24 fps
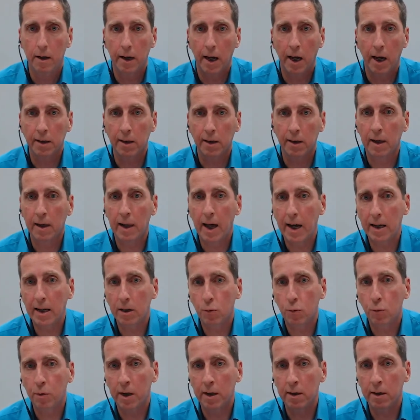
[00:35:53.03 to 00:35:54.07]
and the
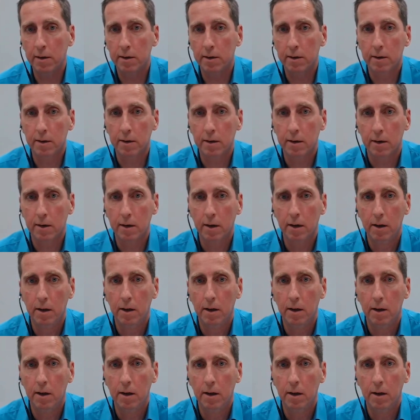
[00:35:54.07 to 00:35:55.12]
light wind
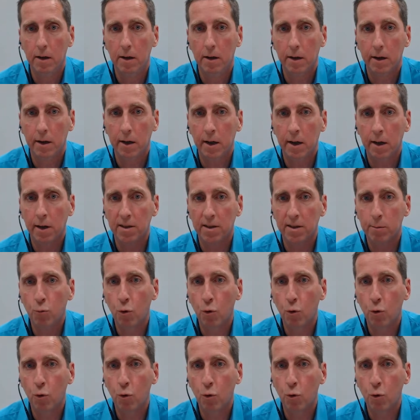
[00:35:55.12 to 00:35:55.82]
is